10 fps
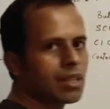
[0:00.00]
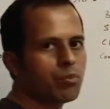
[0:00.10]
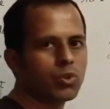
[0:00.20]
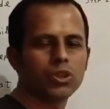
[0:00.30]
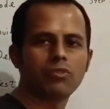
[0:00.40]
is the
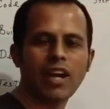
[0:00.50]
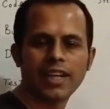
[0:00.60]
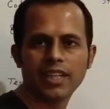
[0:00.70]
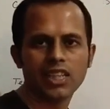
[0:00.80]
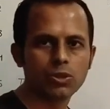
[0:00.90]
most
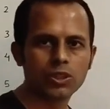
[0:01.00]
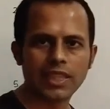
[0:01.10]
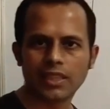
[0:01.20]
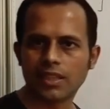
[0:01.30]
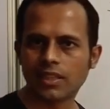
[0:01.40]
widely used
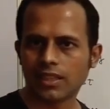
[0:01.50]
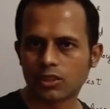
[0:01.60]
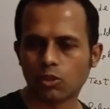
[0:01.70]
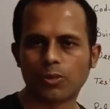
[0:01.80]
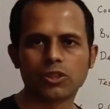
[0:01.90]
and it
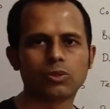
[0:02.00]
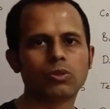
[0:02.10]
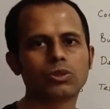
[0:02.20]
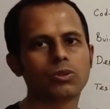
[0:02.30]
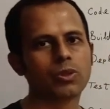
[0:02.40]
is open
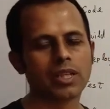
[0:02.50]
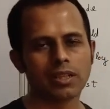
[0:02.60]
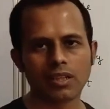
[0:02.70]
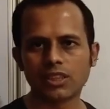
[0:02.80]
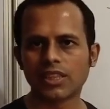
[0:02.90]
source. So you
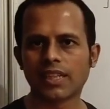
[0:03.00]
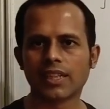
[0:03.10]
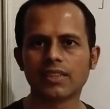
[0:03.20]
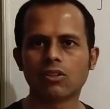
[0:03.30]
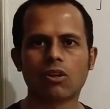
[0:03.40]
can learn
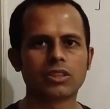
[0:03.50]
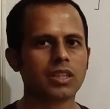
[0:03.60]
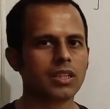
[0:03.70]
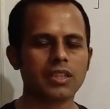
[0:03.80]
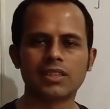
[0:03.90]
Jenkins or
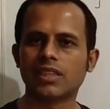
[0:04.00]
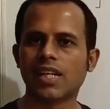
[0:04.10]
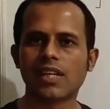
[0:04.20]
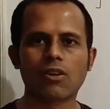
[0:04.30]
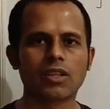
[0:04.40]
Circle
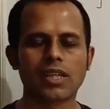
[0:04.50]
CI